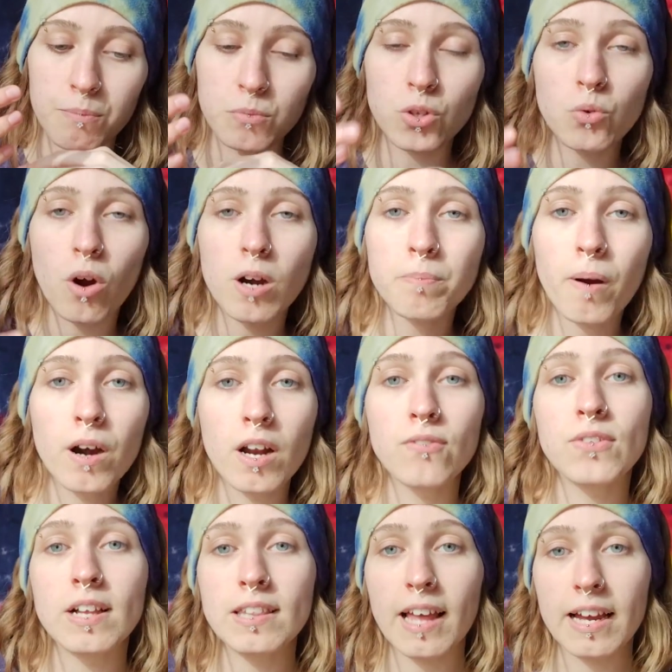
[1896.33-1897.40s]
you are part of
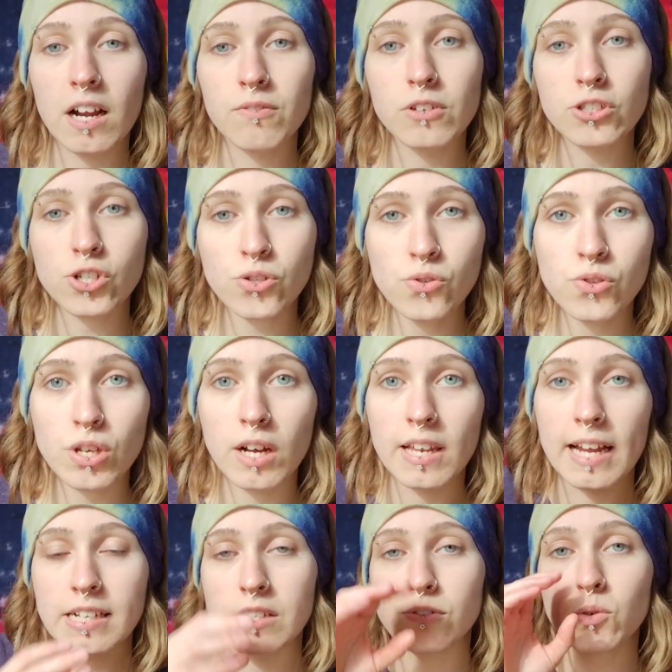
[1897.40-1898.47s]
the Light of the Truth
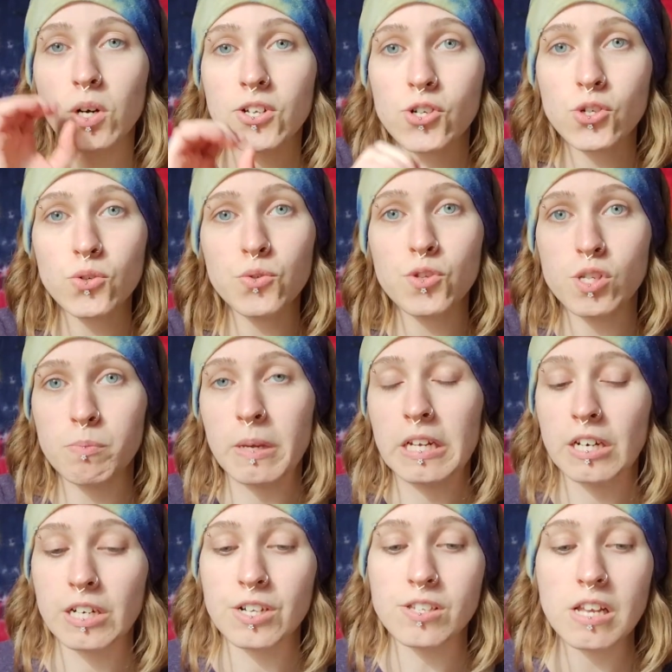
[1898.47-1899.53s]
Collective. You are truth
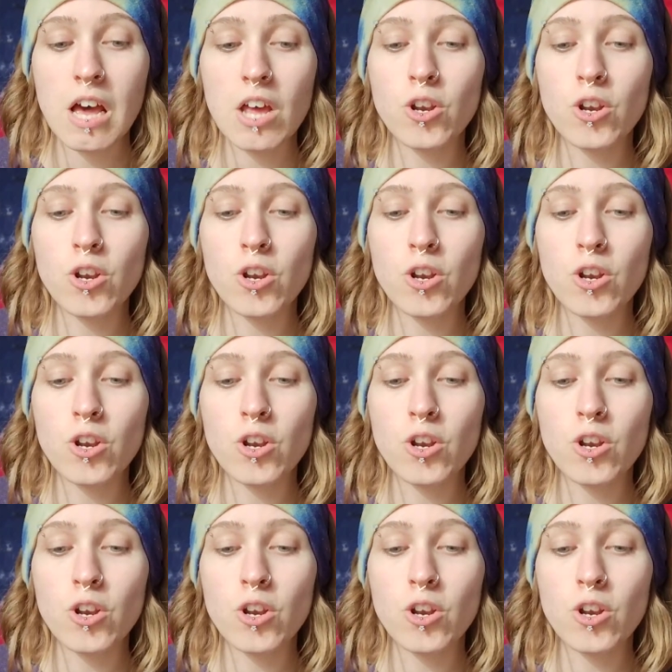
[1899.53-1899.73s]
speakers.